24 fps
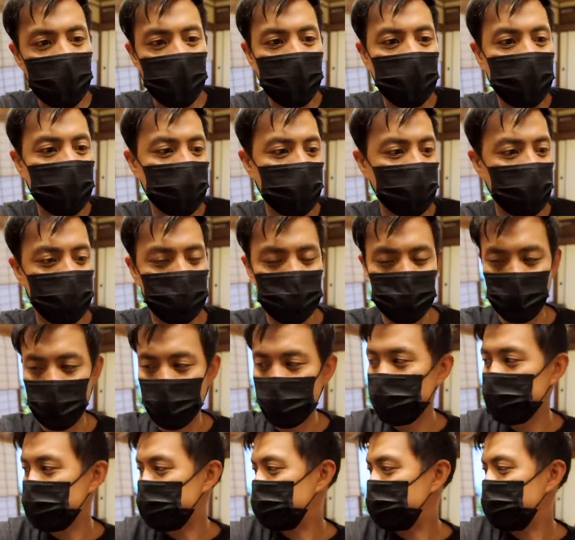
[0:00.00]
then this
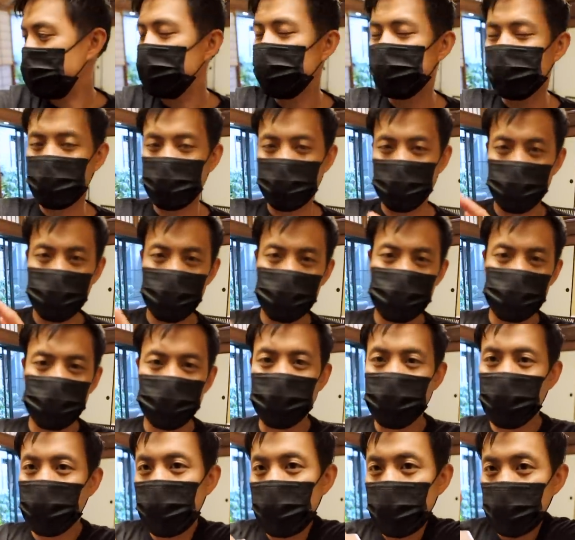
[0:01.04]
room itself, if you just
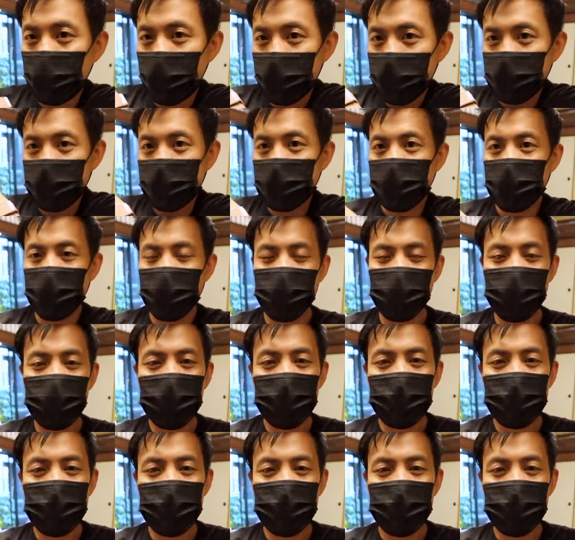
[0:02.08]
go right here,